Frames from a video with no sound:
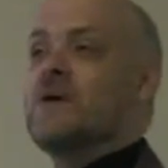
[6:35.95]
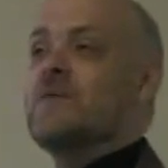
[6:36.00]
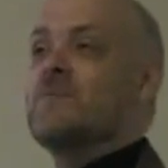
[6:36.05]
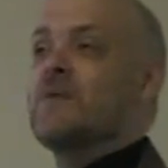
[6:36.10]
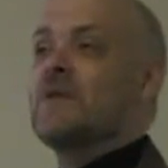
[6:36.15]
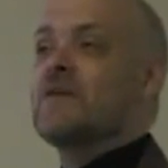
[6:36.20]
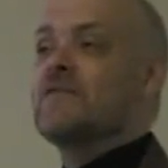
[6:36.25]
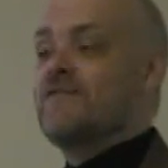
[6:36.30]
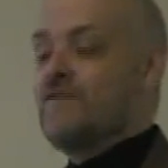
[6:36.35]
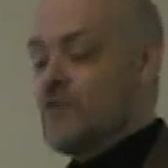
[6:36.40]

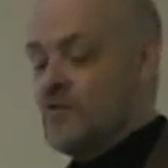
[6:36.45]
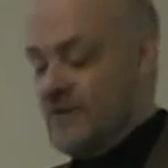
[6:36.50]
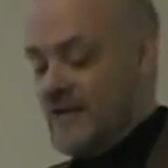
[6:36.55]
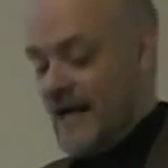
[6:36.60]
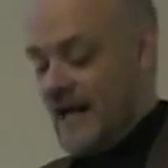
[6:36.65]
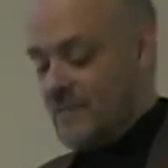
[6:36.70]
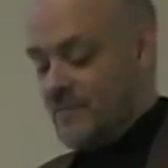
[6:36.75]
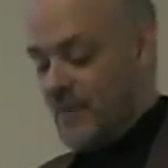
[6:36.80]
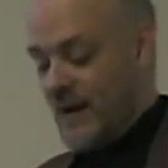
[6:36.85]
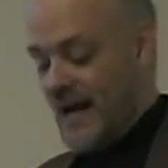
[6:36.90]
people at Food
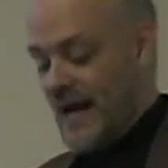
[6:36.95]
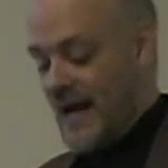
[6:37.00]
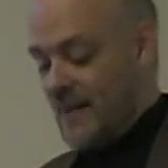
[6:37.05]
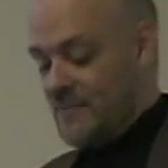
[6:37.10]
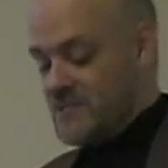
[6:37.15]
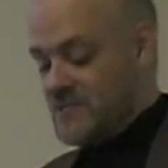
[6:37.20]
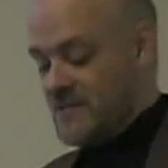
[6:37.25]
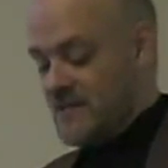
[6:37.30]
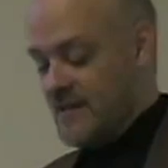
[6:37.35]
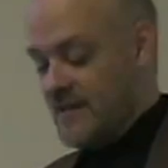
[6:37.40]
Not
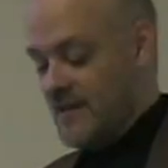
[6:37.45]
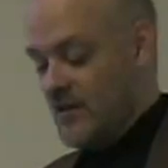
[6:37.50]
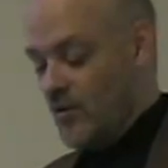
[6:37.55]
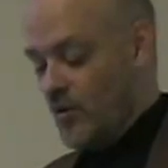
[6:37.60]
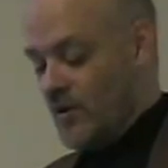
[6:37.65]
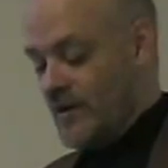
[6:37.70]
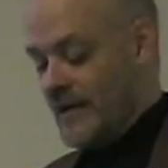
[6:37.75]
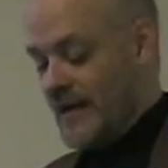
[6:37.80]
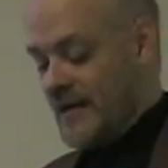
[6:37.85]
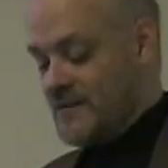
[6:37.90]
Bombs and the
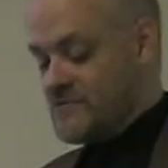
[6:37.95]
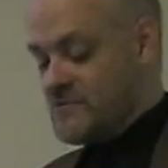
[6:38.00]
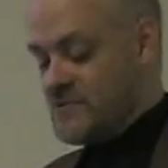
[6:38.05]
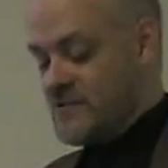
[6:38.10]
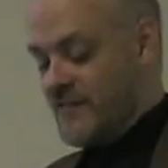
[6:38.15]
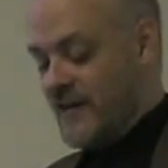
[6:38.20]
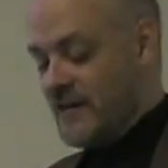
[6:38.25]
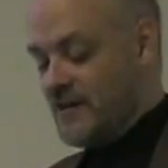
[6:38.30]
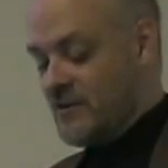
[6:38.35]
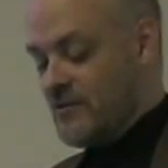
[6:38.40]

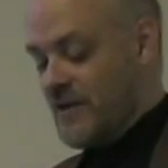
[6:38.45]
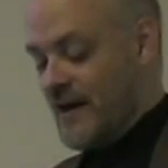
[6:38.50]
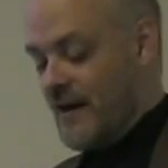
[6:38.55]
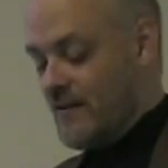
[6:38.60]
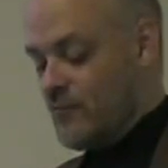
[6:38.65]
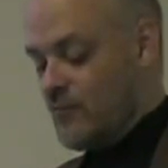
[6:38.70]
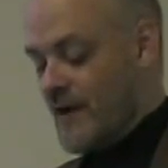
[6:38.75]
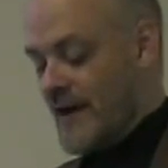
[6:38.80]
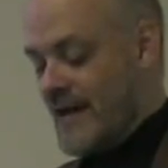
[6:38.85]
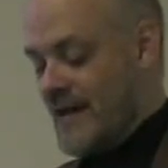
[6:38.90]
organizers of
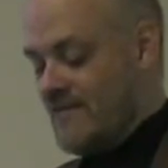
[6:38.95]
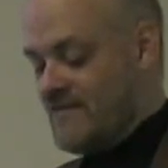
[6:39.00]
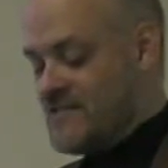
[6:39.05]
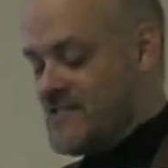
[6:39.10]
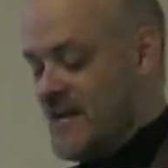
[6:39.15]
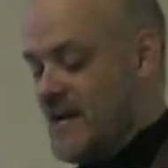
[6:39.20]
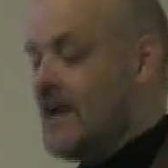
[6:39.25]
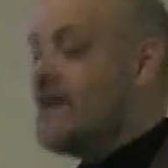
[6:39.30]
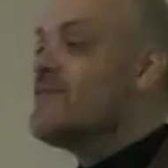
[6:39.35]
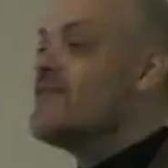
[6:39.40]
underground
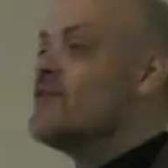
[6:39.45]
raves,